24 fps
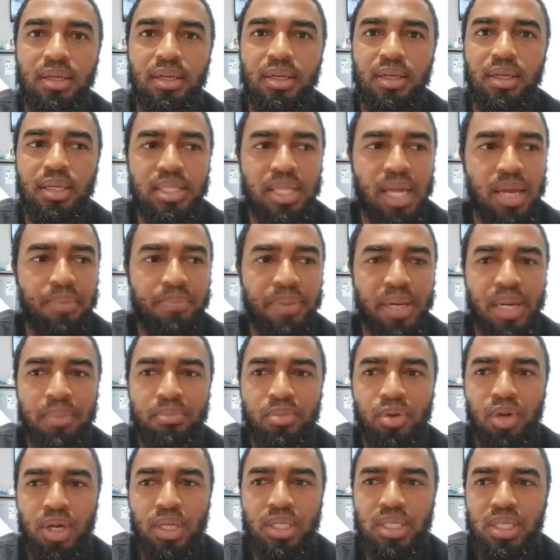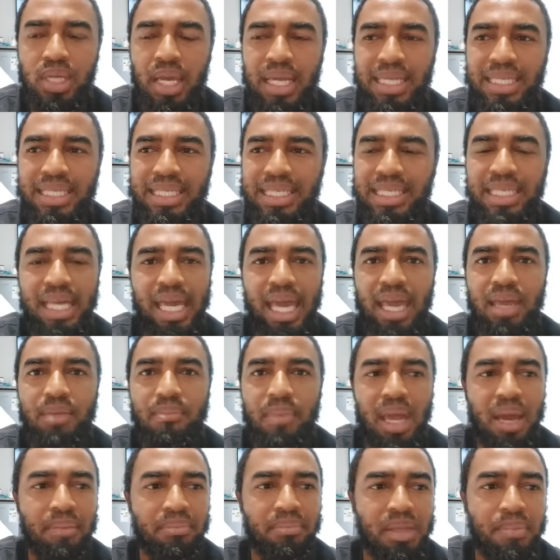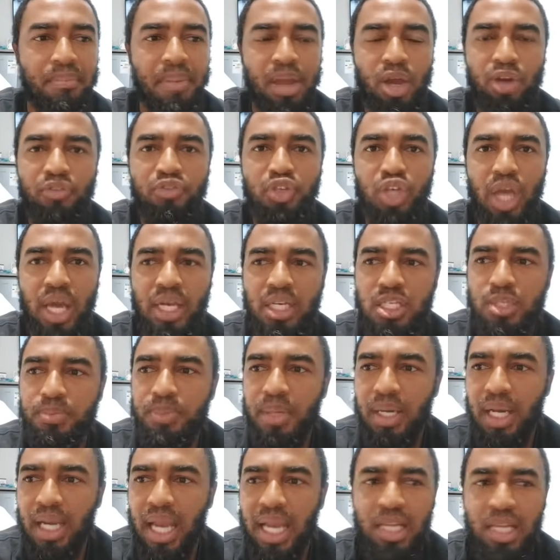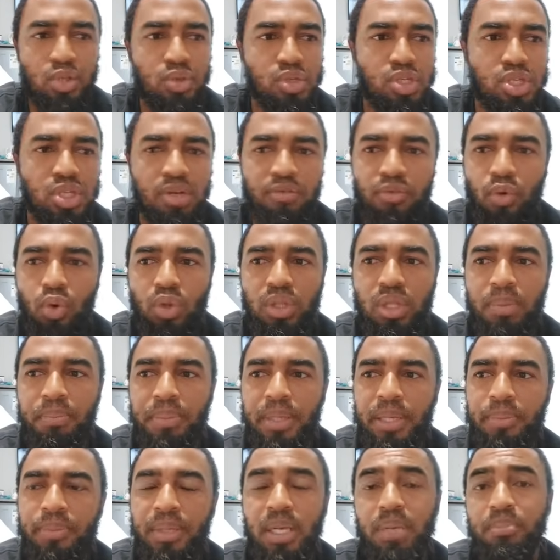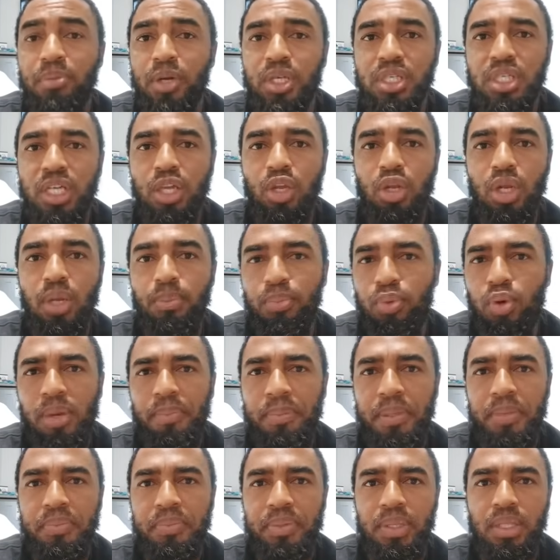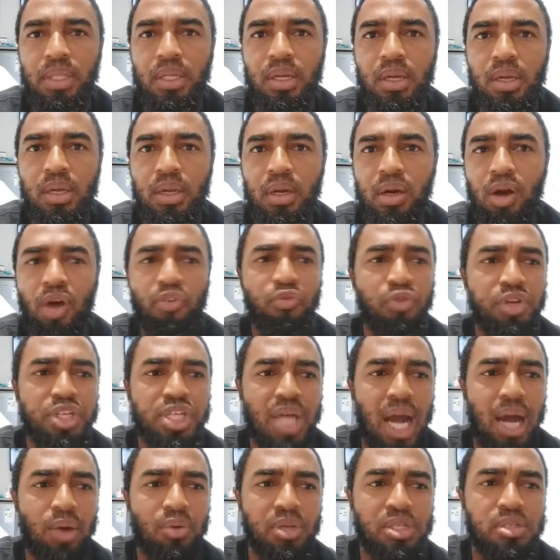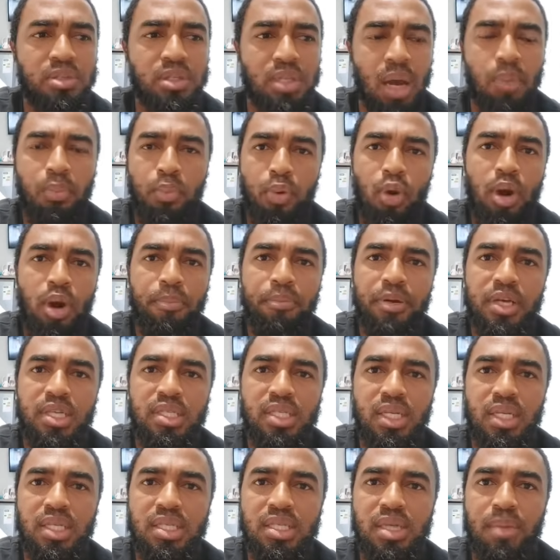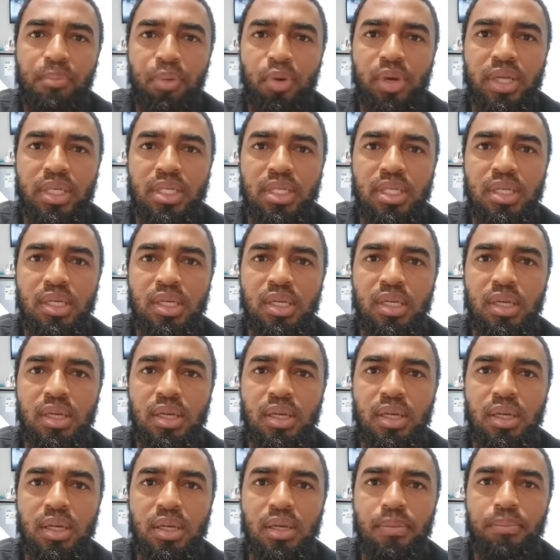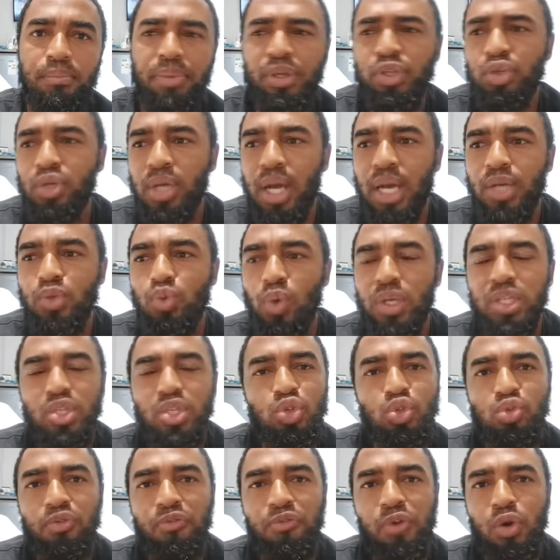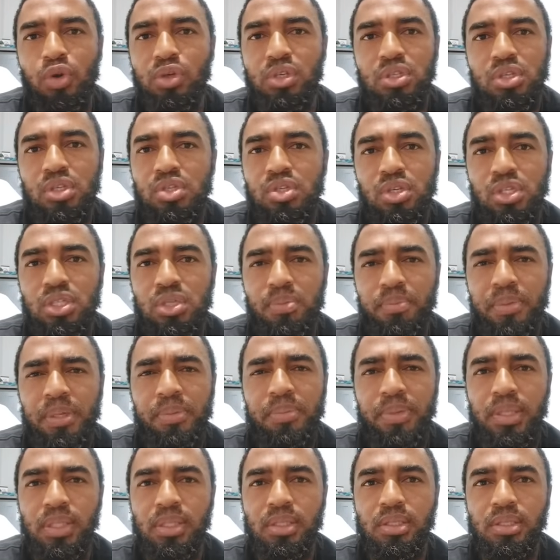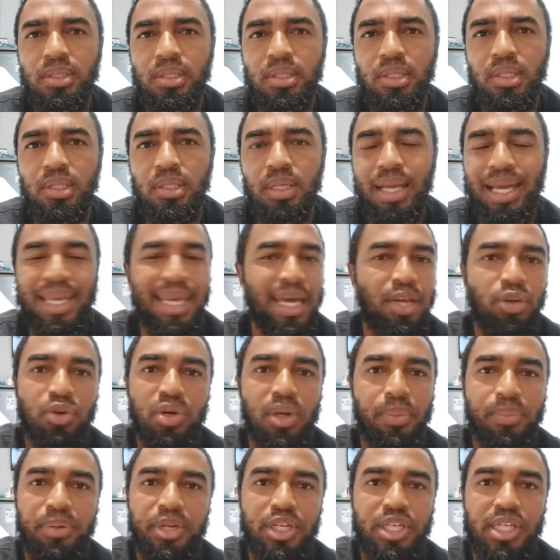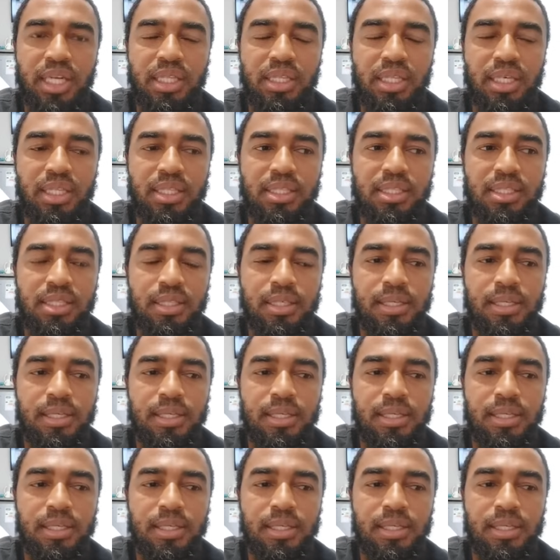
He's like, but I'm not a DA mayor, I'm the mayor of Johannesburg and I need to serve all the people, in particular poor people, of which I was a poor person at some point. But you guys want us to focus on certain people, and I don't appreciate that.